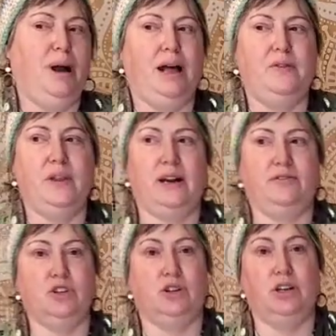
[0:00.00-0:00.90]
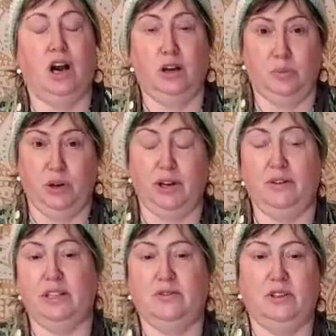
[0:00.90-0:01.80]
that I've done on a previous
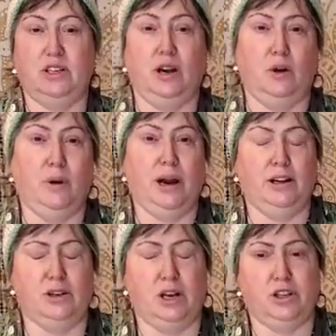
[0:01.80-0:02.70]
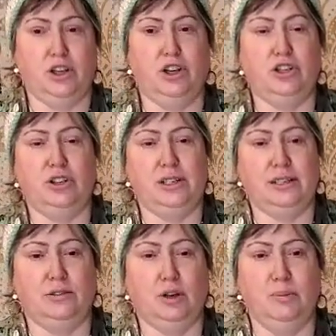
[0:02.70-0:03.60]
video where I, I turned the silk
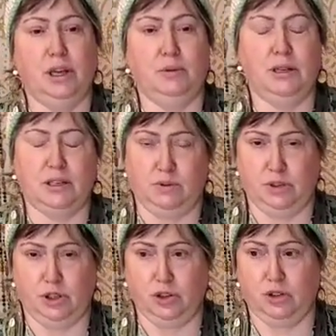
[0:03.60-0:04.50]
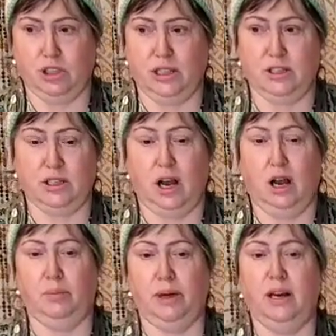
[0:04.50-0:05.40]
mew into a shorter top.
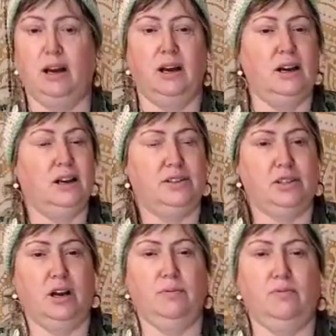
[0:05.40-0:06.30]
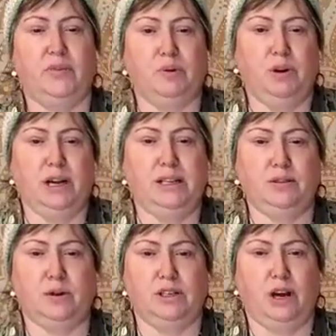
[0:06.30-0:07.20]
So what I did was I
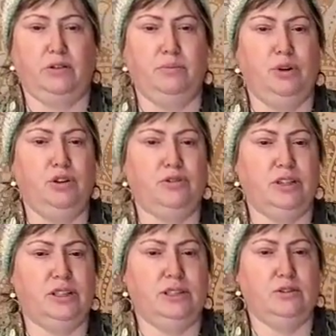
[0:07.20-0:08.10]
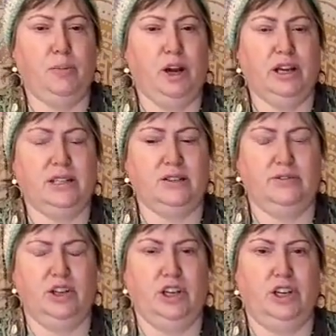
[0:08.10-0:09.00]
removed the silk pockets
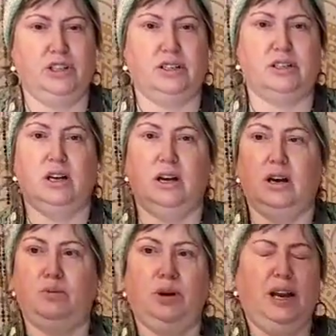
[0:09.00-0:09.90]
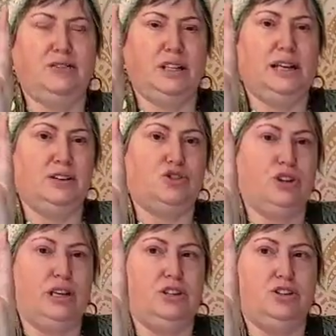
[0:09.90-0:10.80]
first but left an extra inch
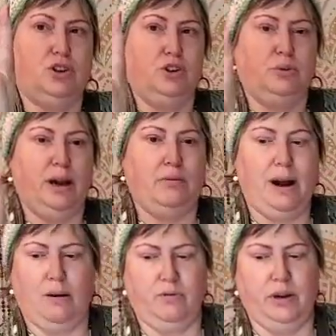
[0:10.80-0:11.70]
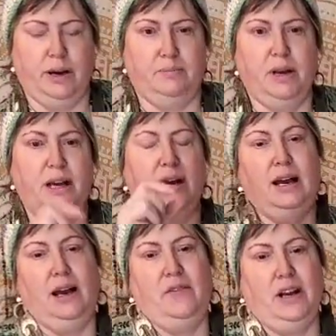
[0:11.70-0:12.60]
all the way around them and then
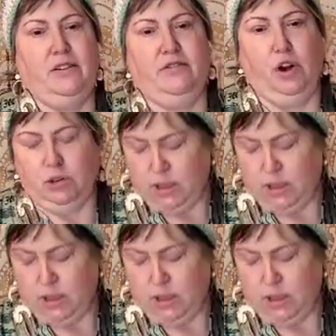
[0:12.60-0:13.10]
I folded them